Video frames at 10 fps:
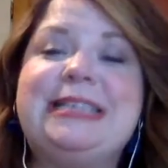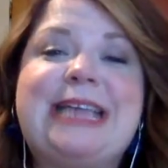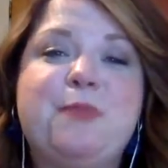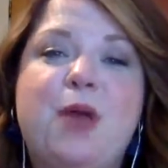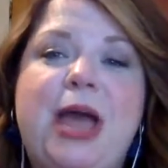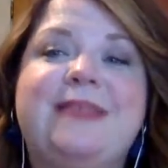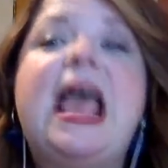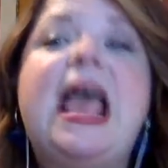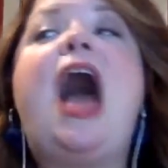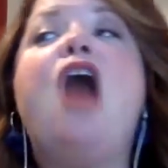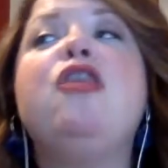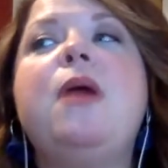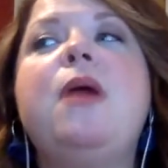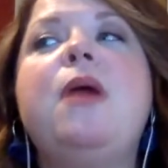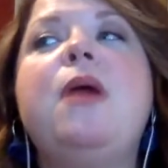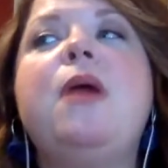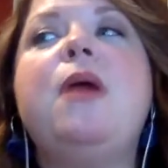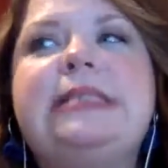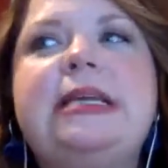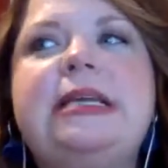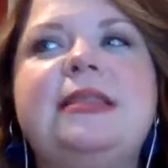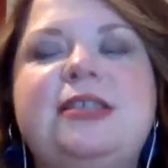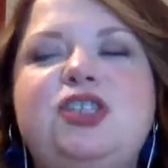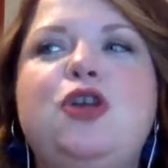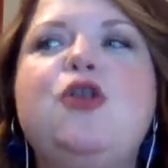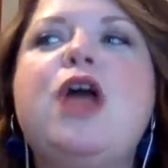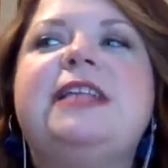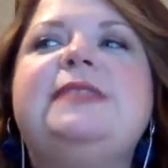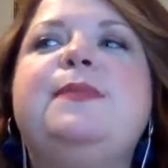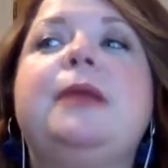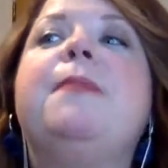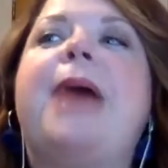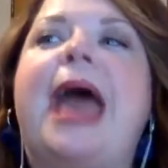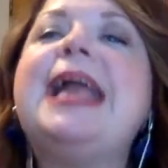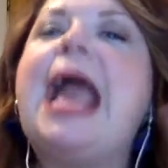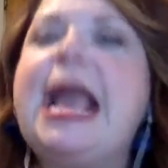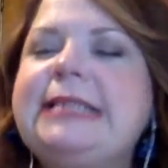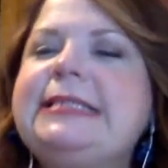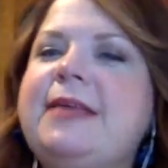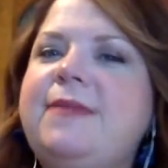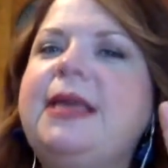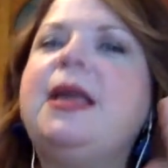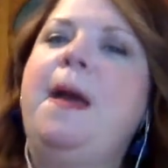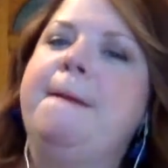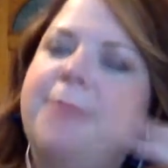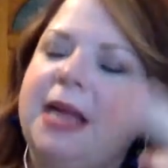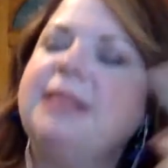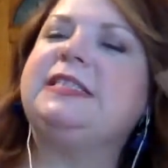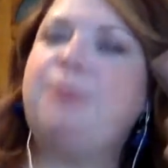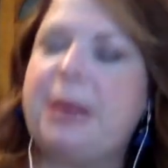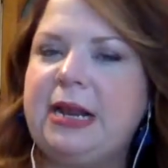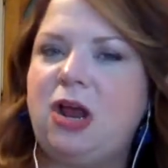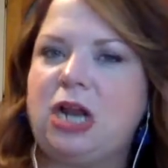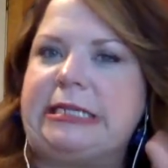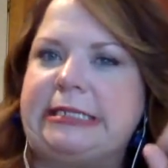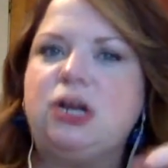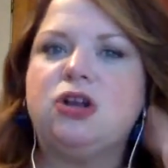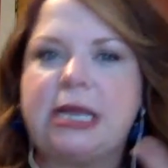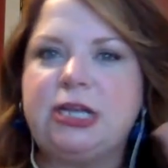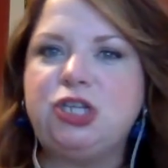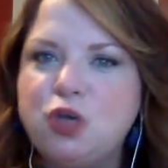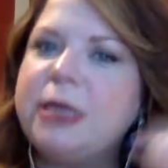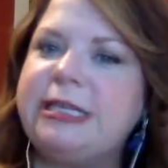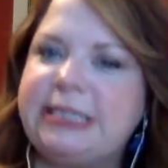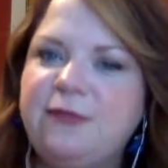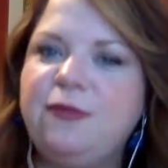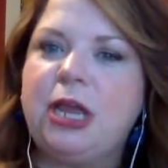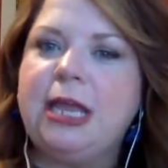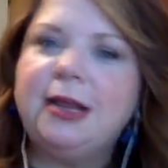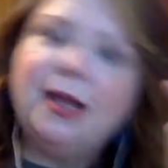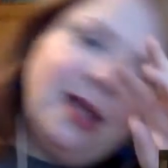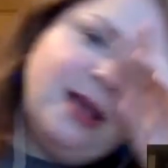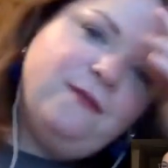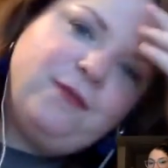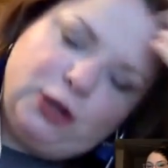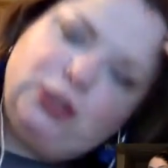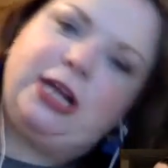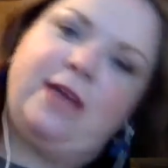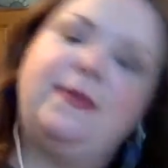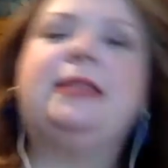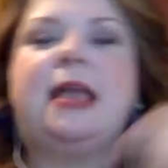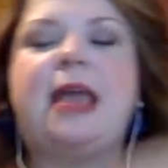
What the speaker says: take breaths. Although I would like to see this year us bring back Thanksgiving, but spin it on its ear, like do a different version of it, like